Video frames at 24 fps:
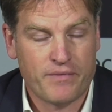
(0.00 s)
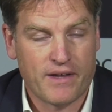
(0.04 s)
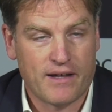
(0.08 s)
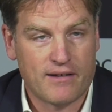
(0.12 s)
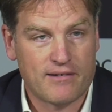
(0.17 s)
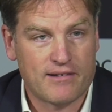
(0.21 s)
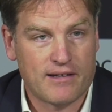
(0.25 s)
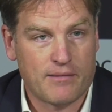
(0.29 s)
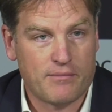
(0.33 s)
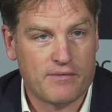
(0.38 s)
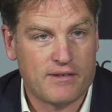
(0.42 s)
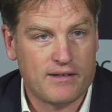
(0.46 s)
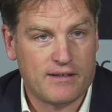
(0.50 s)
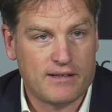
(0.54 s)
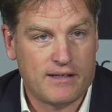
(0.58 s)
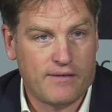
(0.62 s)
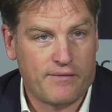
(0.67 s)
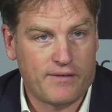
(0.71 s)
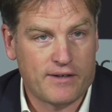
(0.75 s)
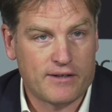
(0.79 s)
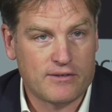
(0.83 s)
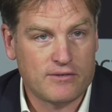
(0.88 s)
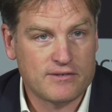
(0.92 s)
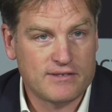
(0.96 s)
and some of the
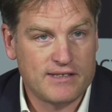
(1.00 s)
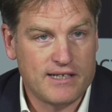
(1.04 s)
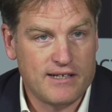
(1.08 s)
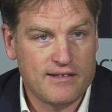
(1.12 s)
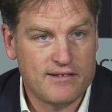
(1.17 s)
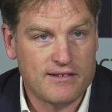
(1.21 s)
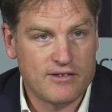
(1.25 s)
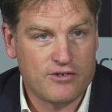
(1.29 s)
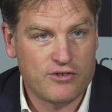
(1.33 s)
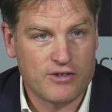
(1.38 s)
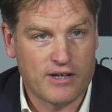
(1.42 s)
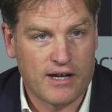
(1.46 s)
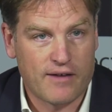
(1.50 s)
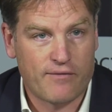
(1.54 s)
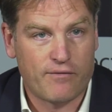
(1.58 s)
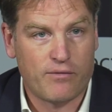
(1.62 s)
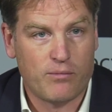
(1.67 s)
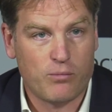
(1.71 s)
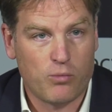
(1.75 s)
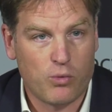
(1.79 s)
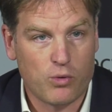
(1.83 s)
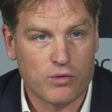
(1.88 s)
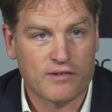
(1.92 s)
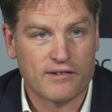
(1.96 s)
difficulties that you get
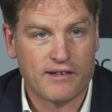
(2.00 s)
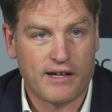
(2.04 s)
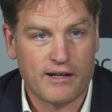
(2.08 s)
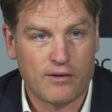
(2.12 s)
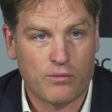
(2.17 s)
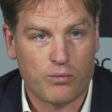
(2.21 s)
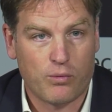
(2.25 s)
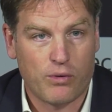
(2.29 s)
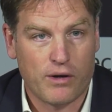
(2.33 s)
from wall stent